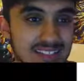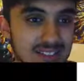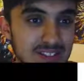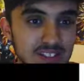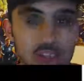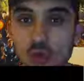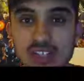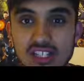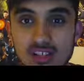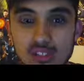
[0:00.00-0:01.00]
Nicole
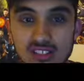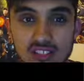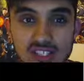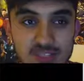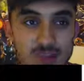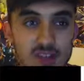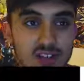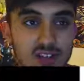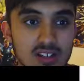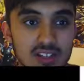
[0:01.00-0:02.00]
Kidman as the
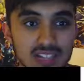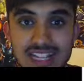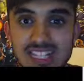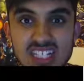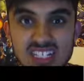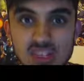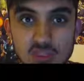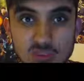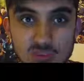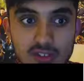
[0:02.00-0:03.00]
mother, the classic love
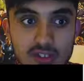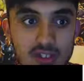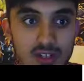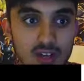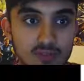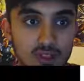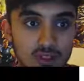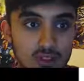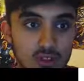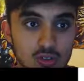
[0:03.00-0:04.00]
story of
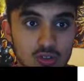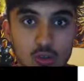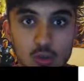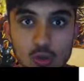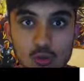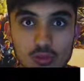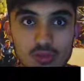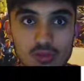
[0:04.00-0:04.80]
two old